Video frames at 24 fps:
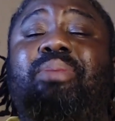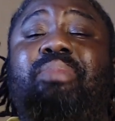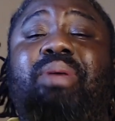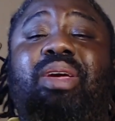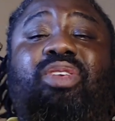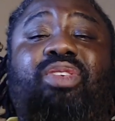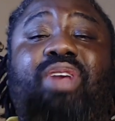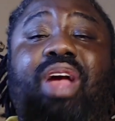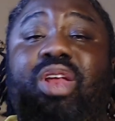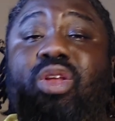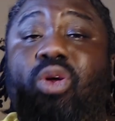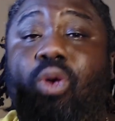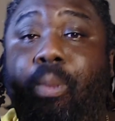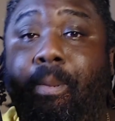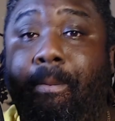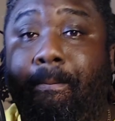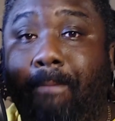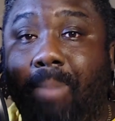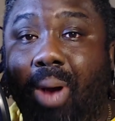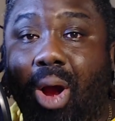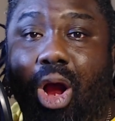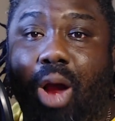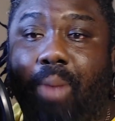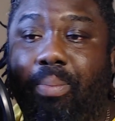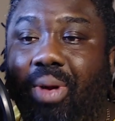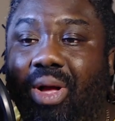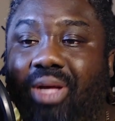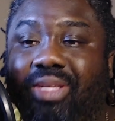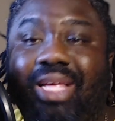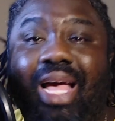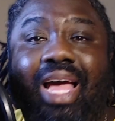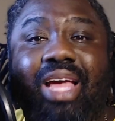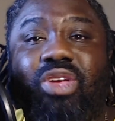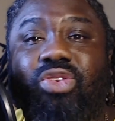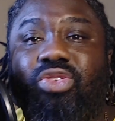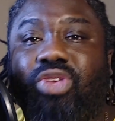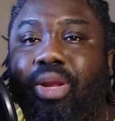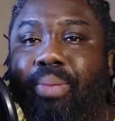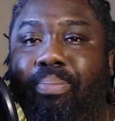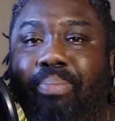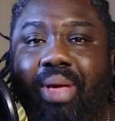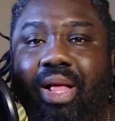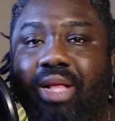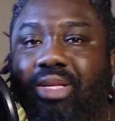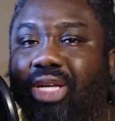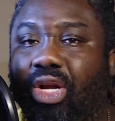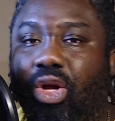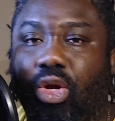to make sure I don't burp because I usually
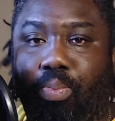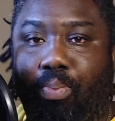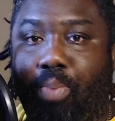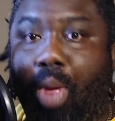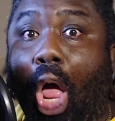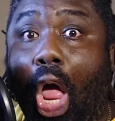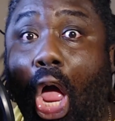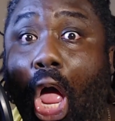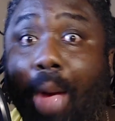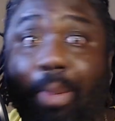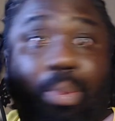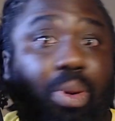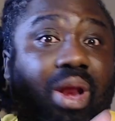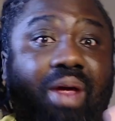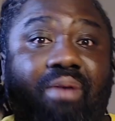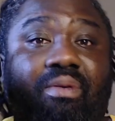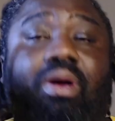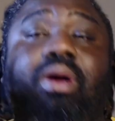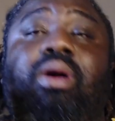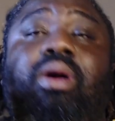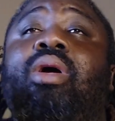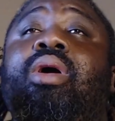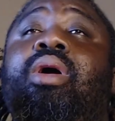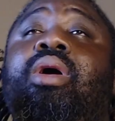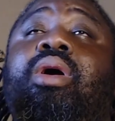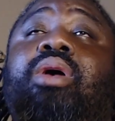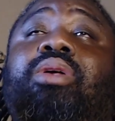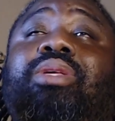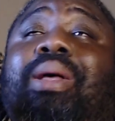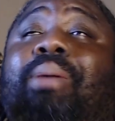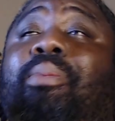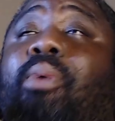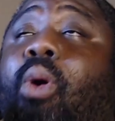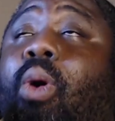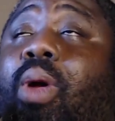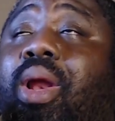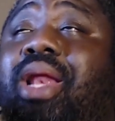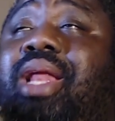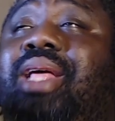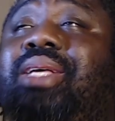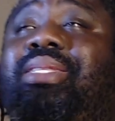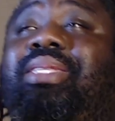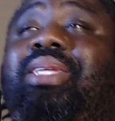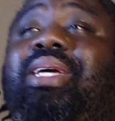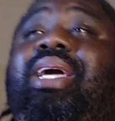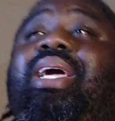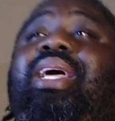belch and go burp, whatever. So I'm holding this thing